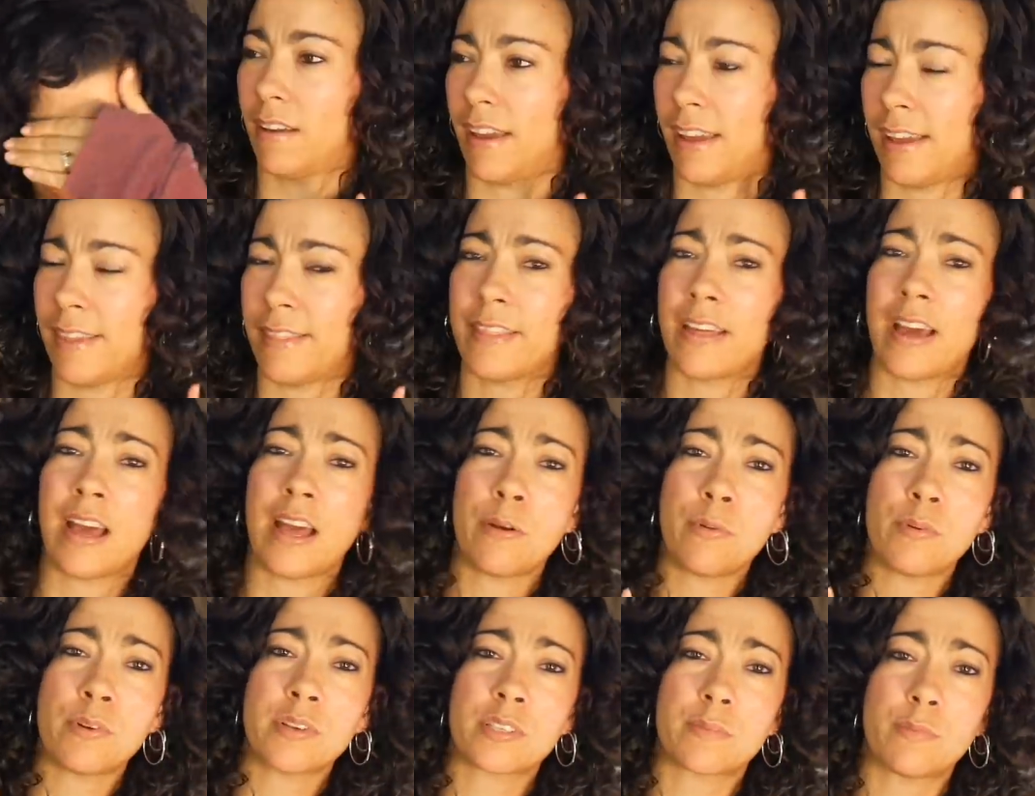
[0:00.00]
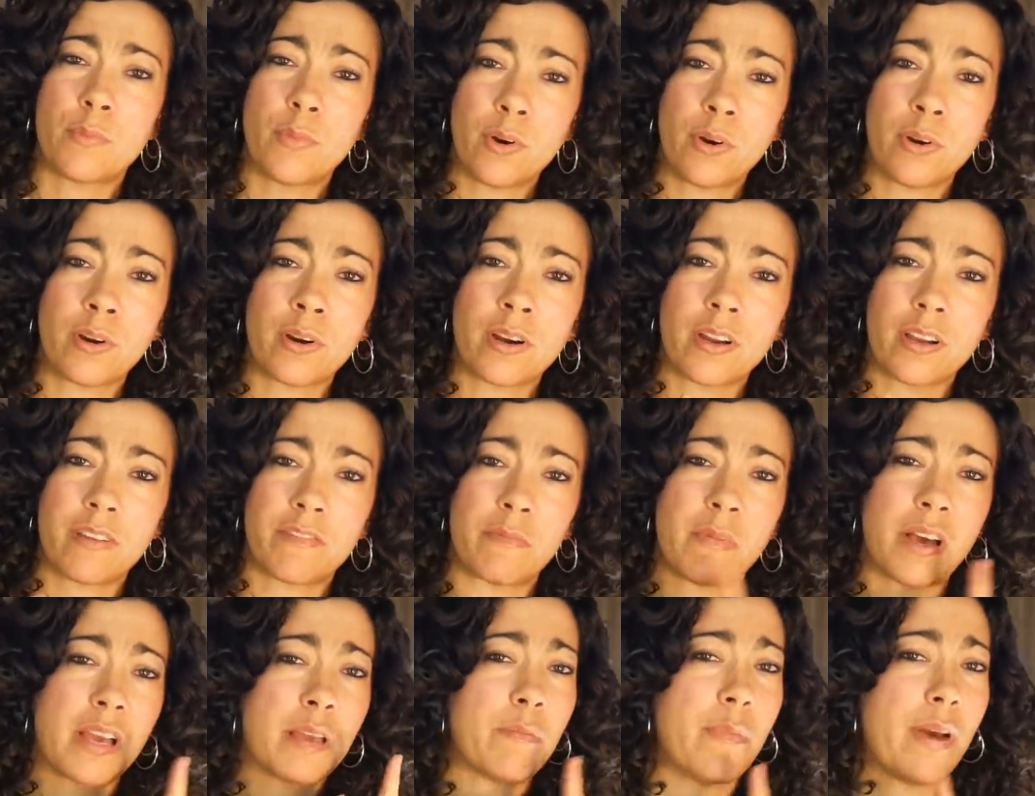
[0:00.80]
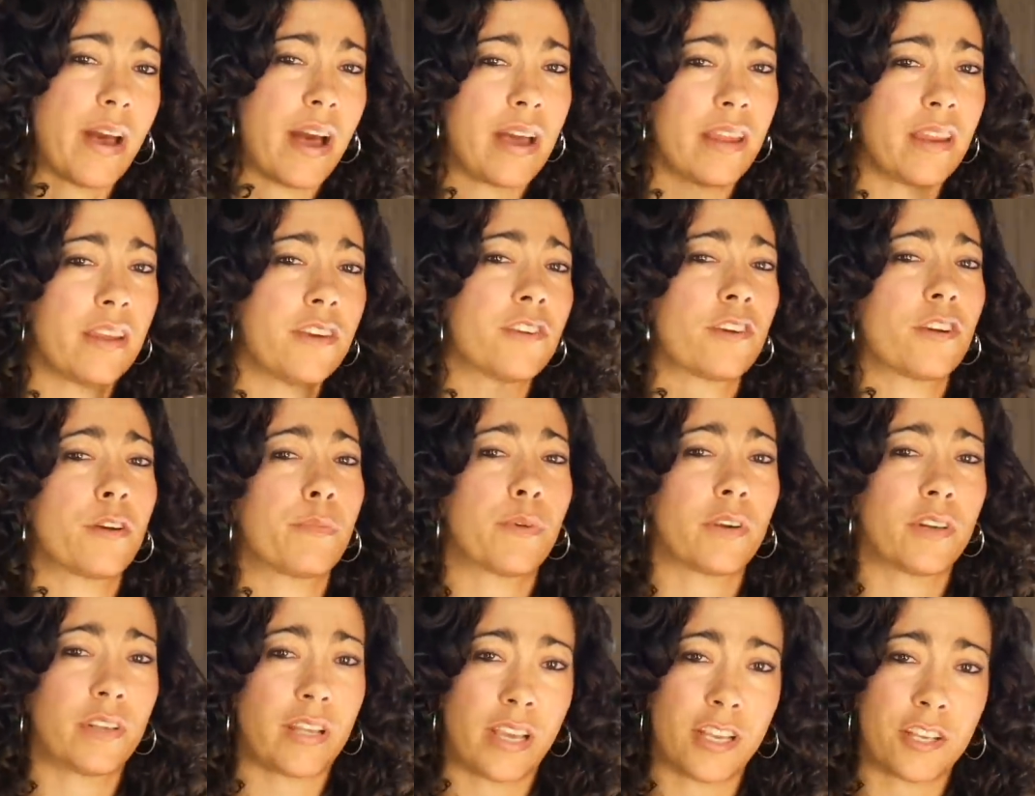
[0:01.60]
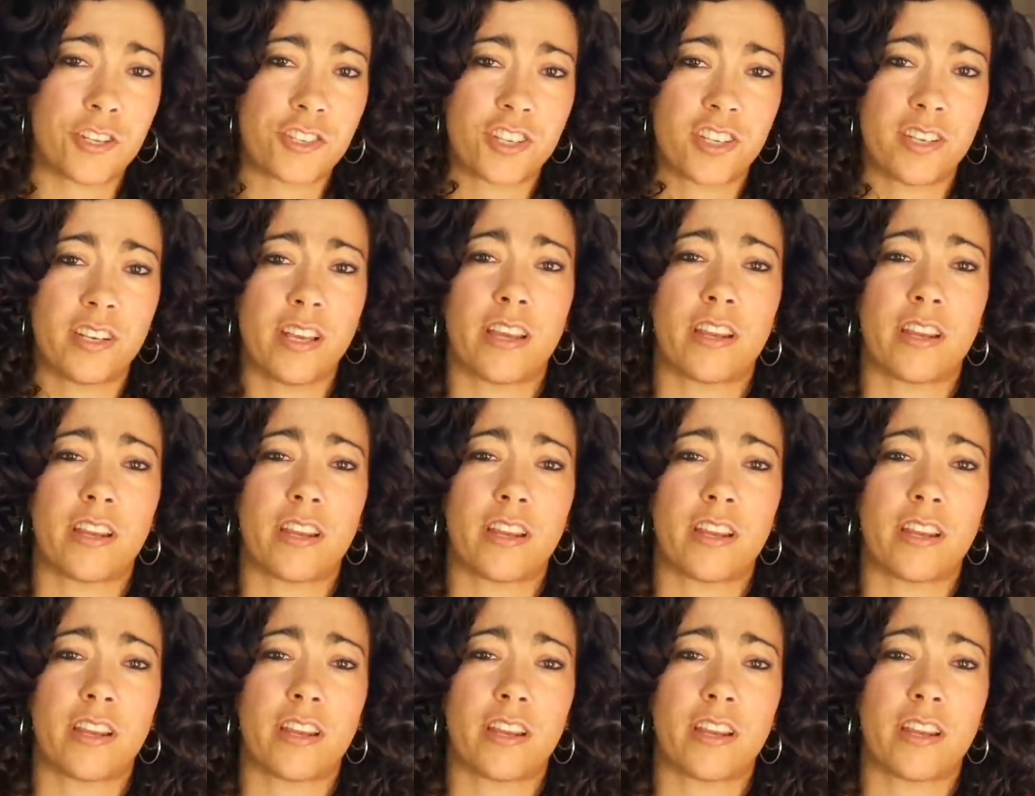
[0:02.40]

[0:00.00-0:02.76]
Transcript: And that was more of my bad interpretation